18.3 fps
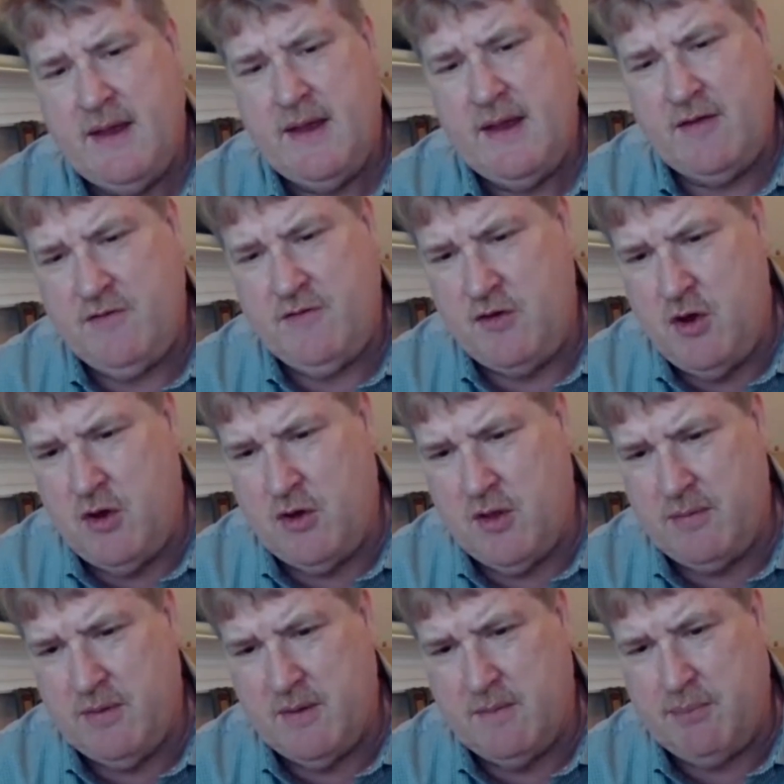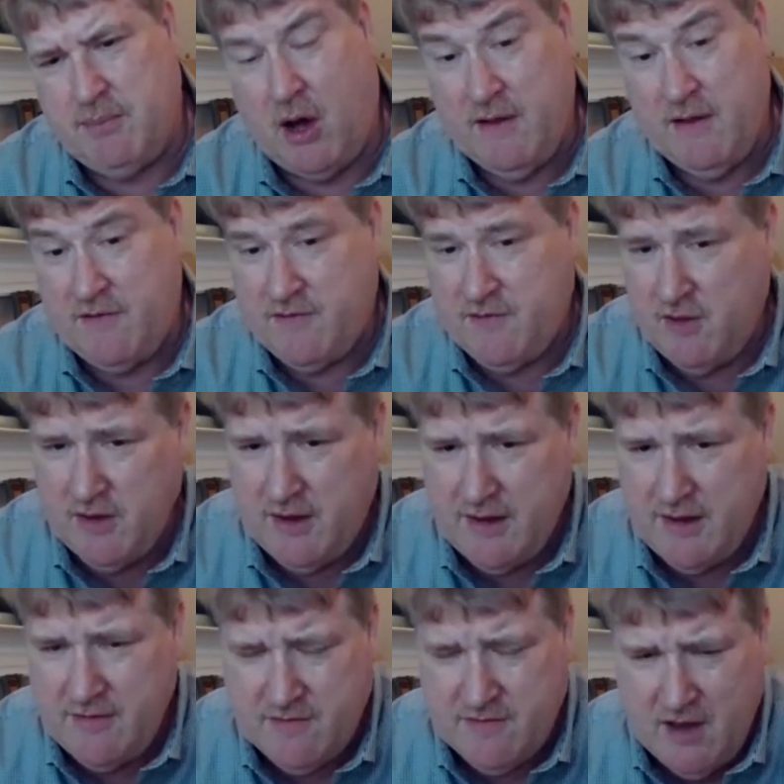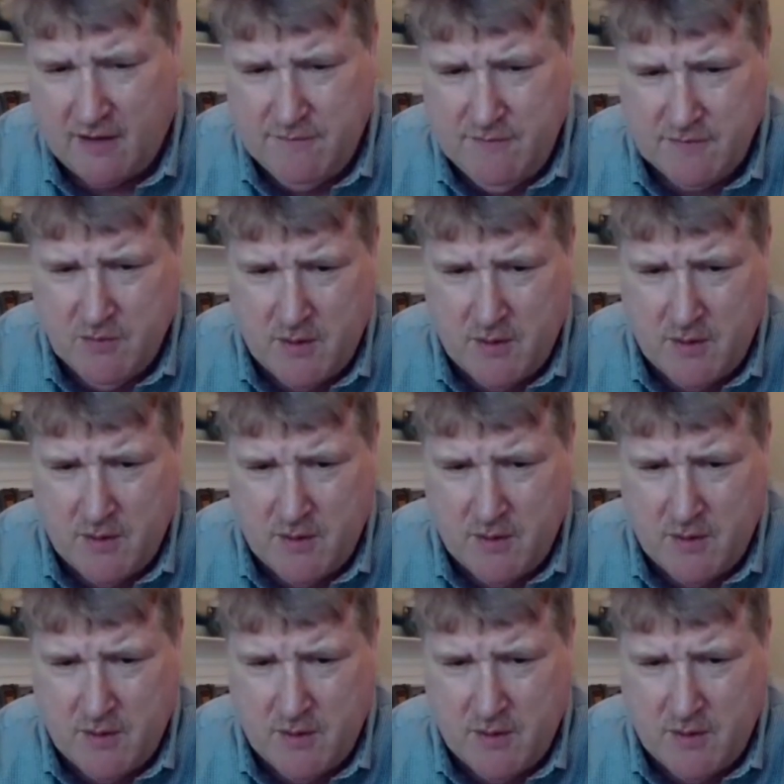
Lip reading: As you know, the polysilicon itself is